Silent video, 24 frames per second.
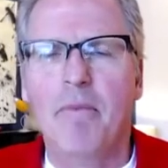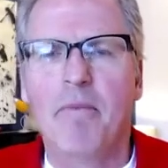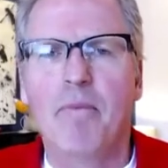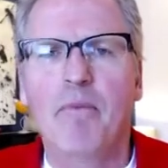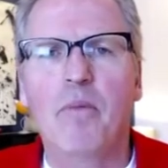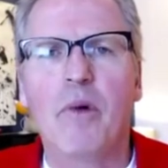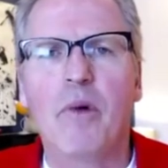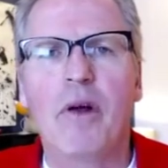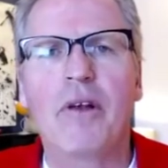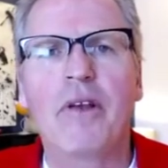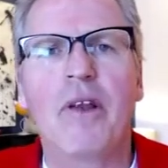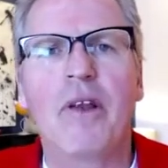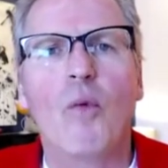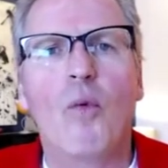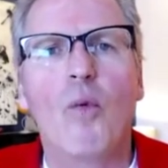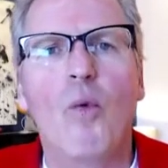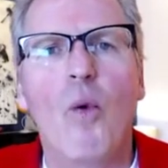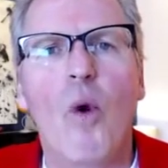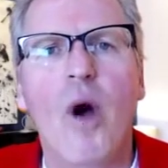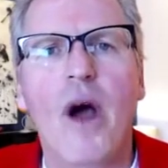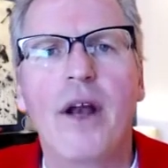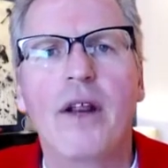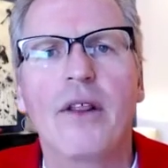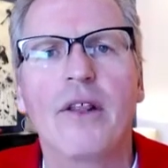But
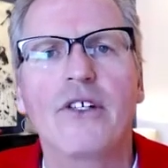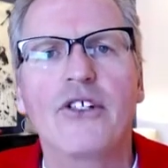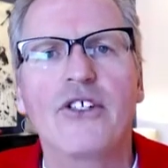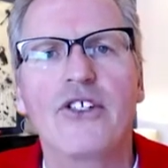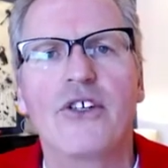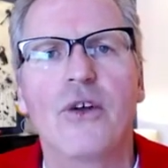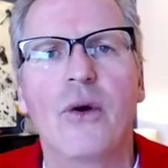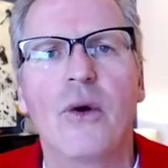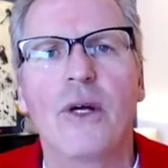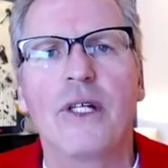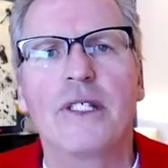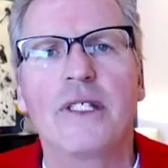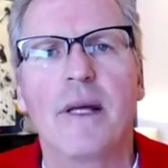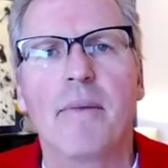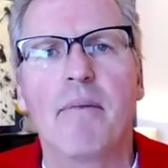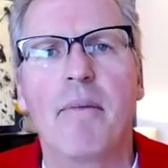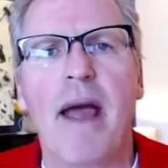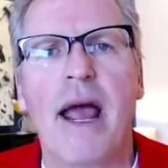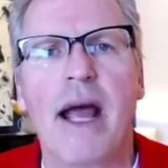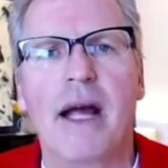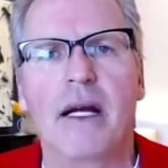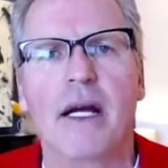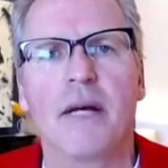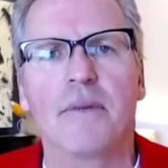what are the stories that
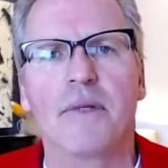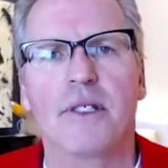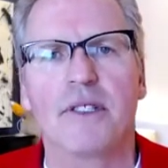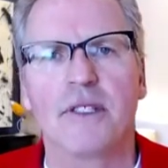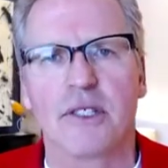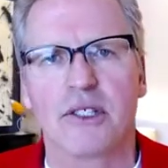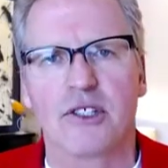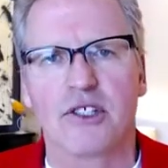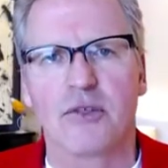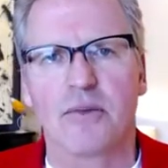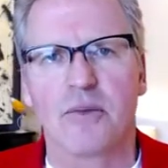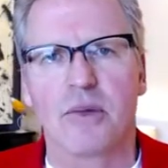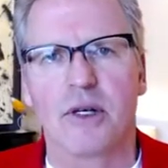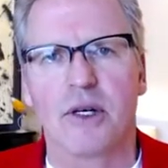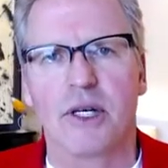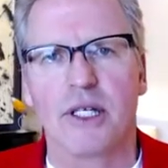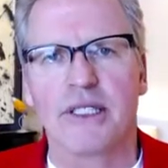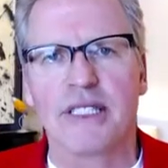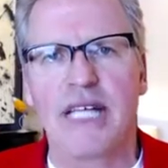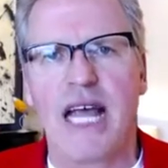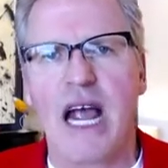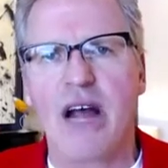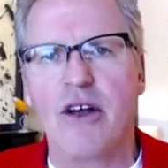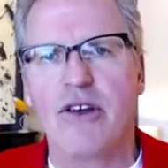back up this
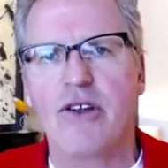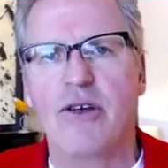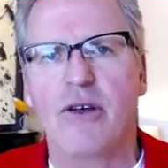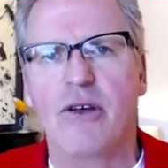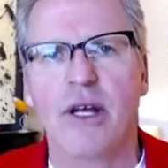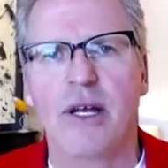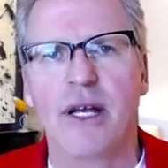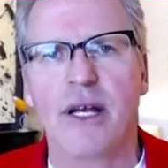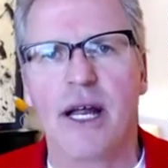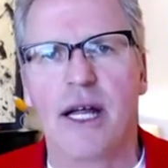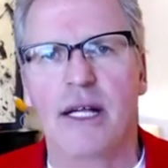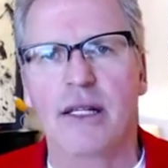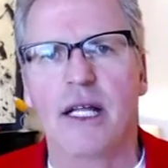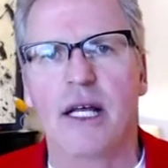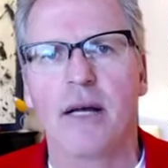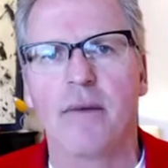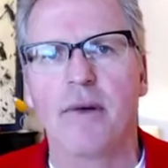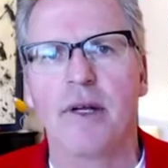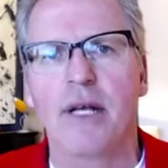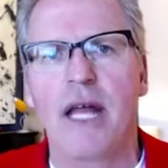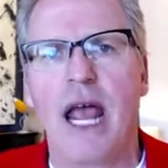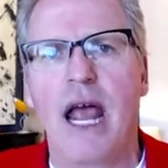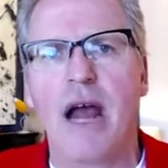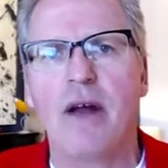experience? How do you connect them
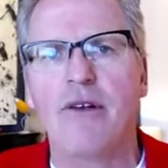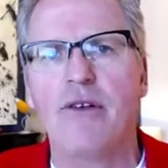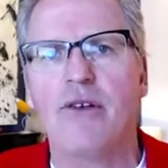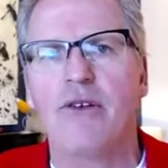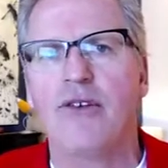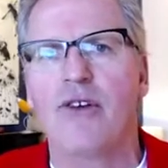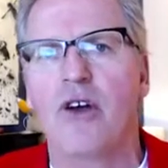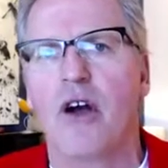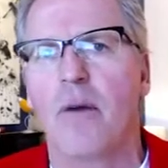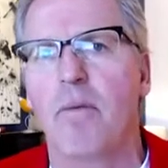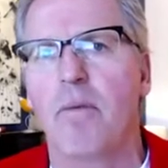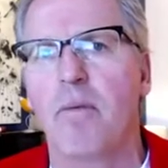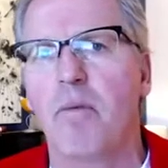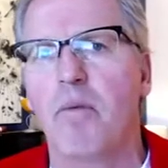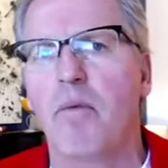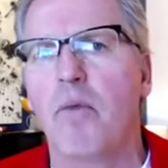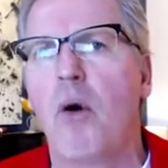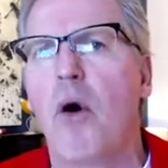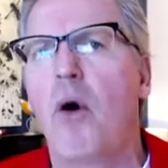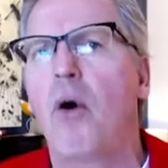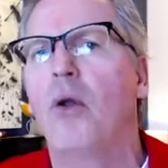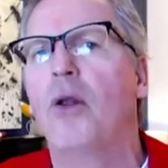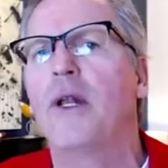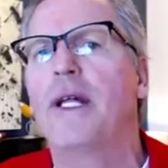and how do you start
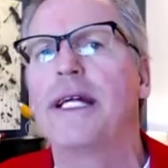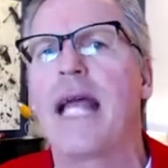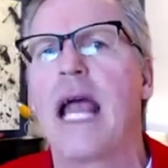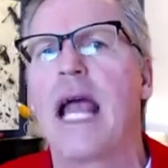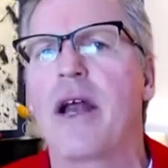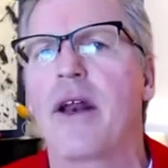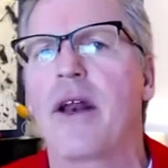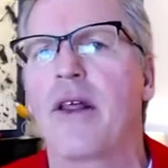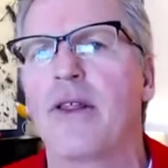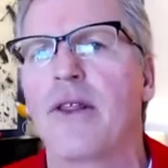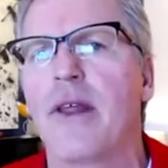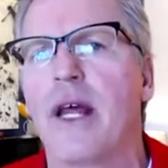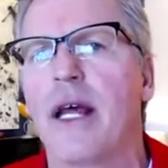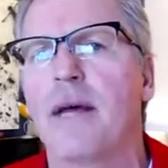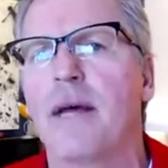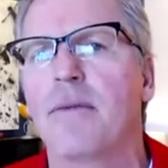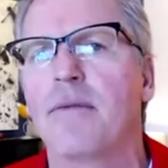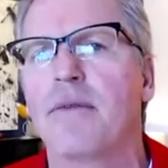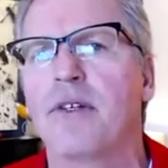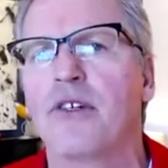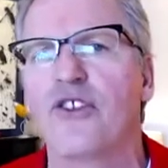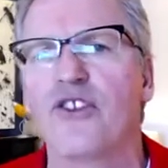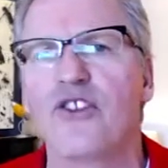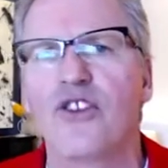pulling out of
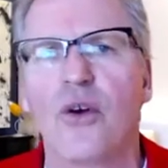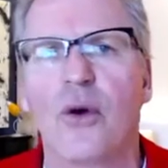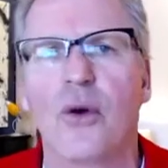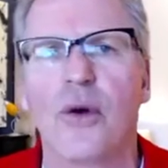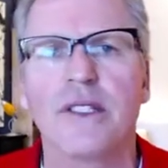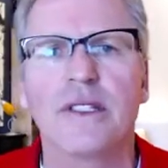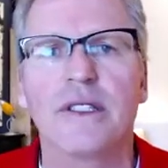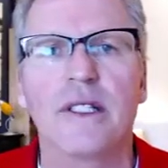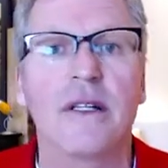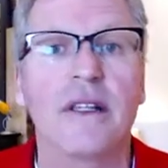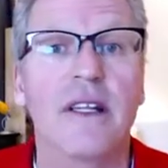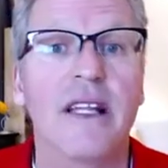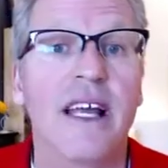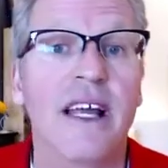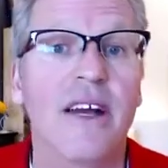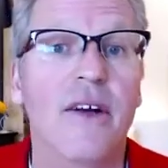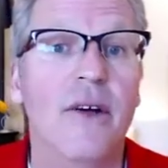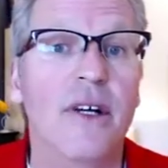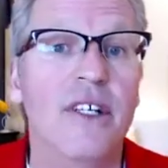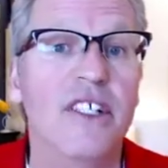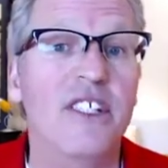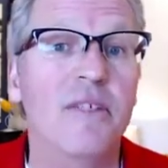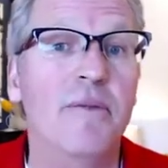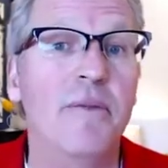them the stories that
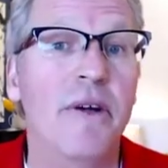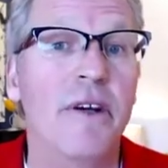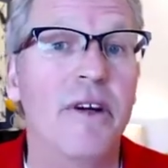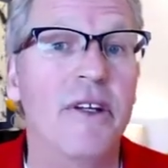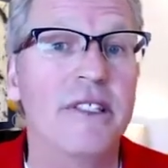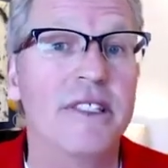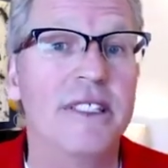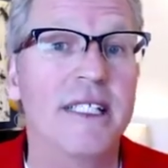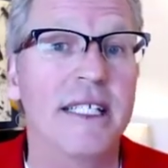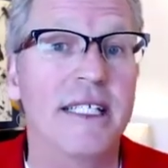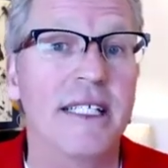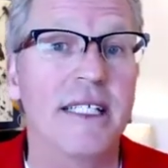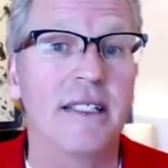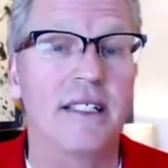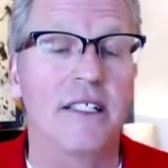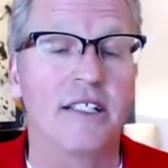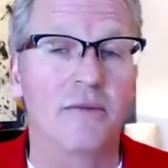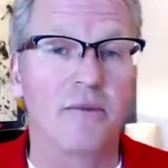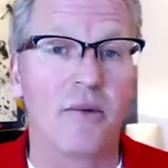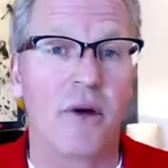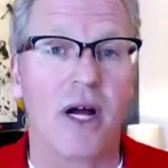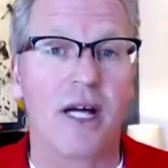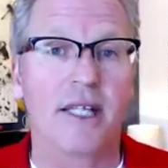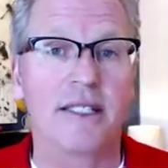they're experiencing in this
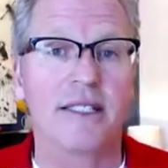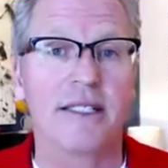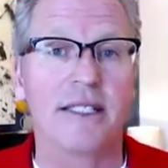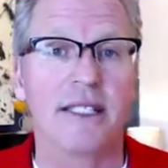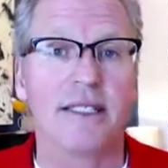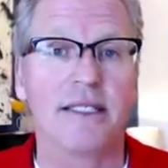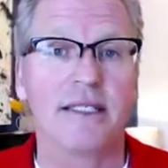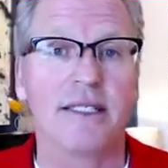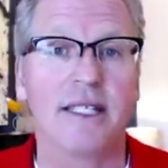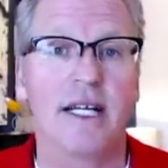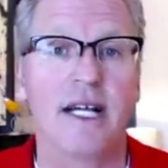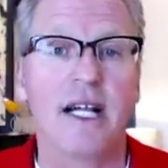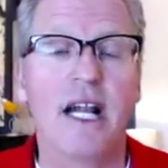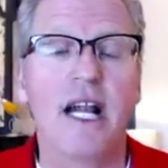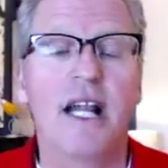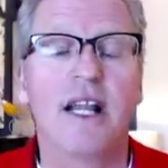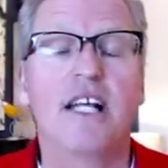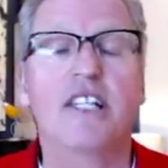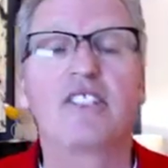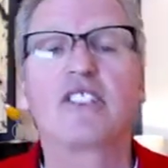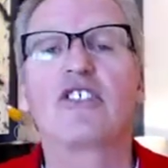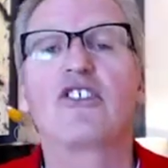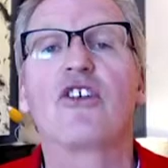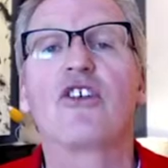process?
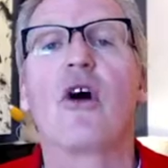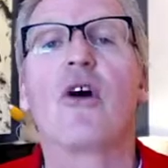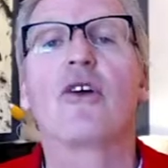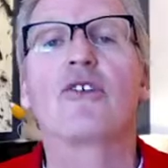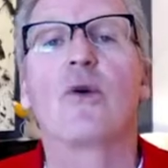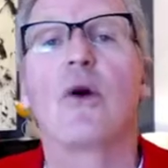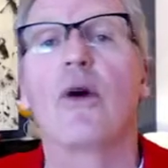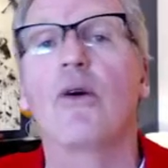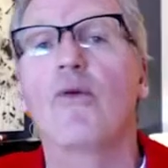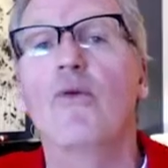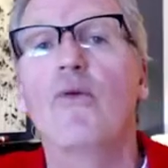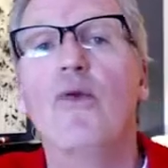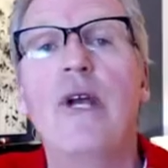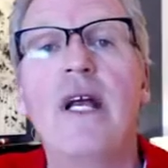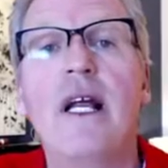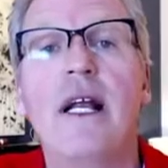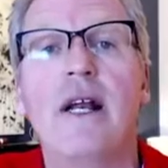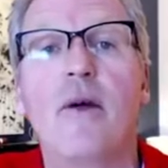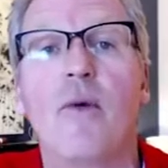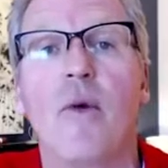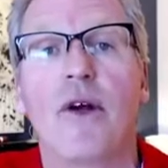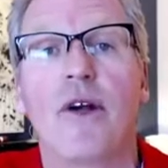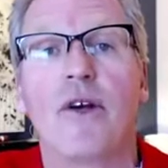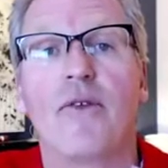This is also a
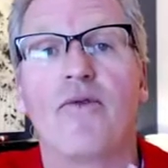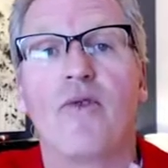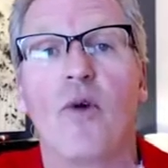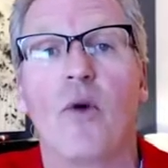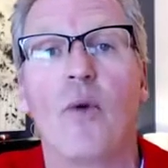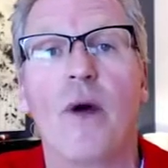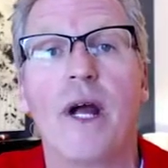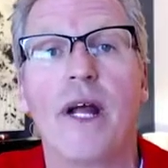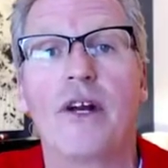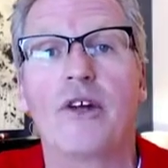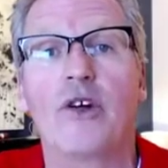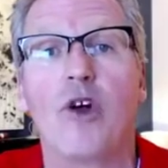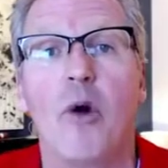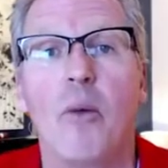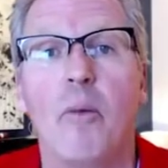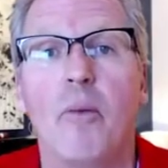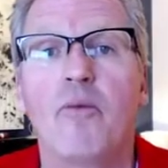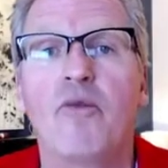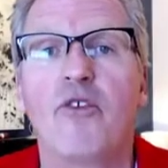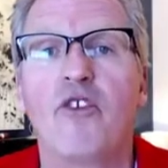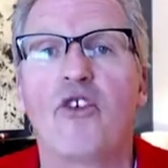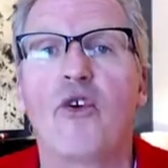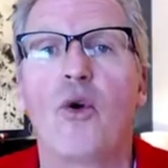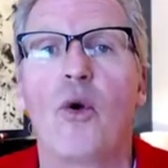really wonderful way to go
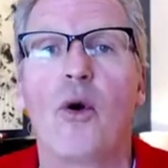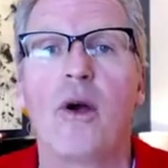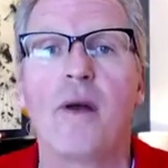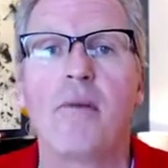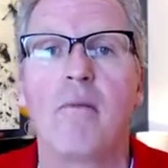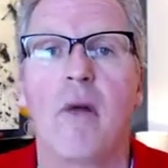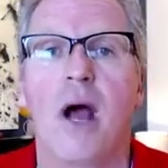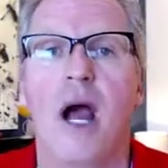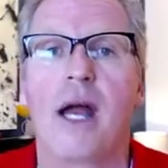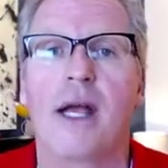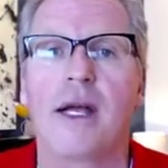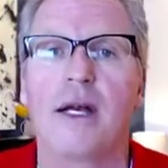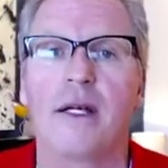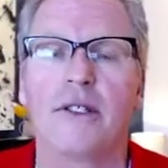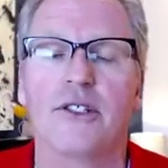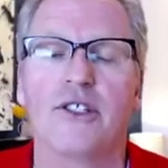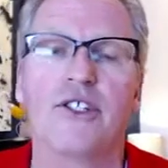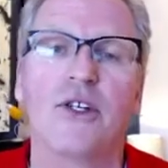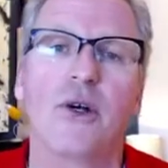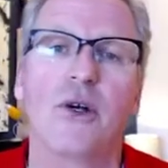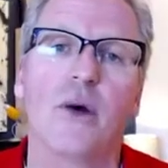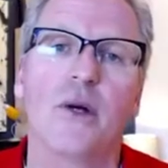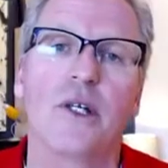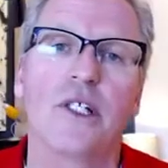story mining and
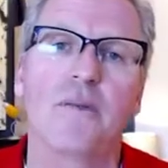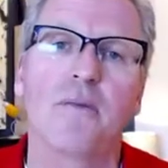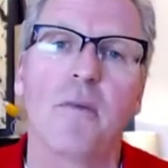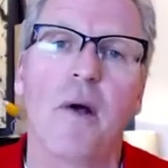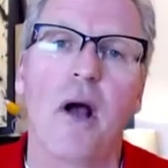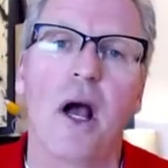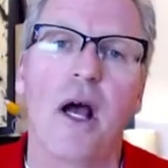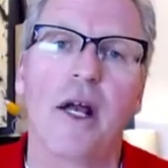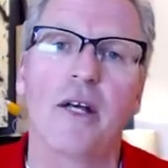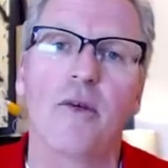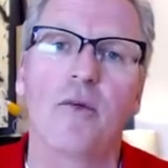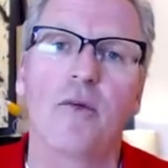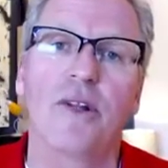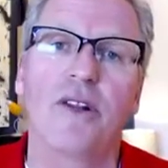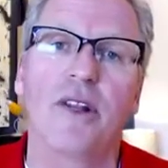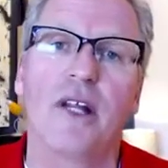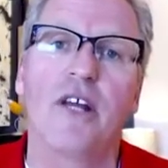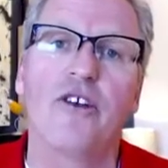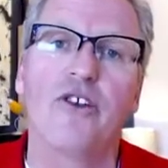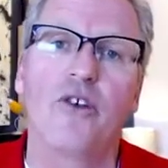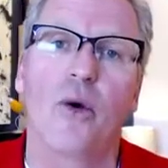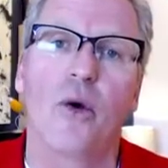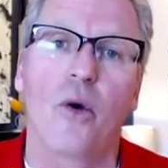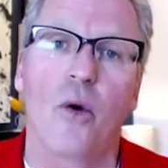story spotting
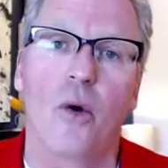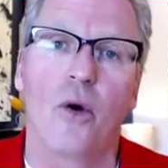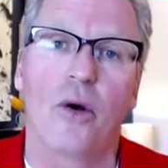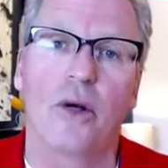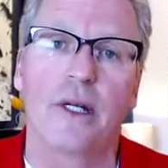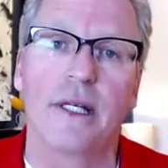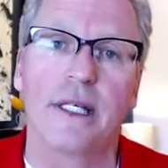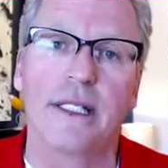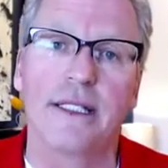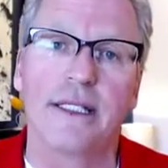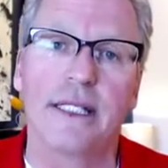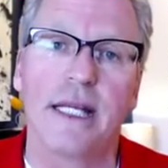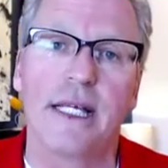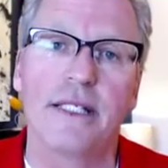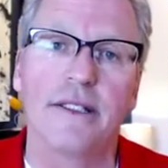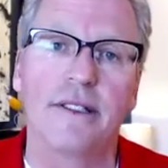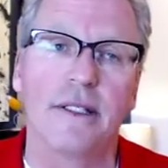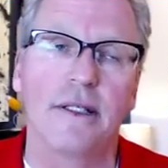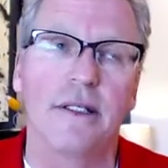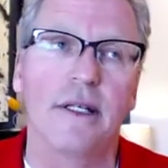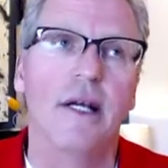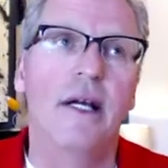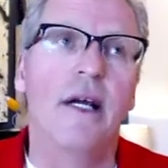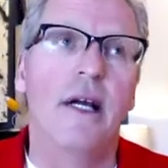within your
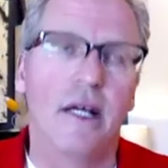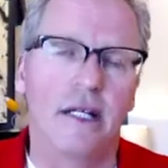organization.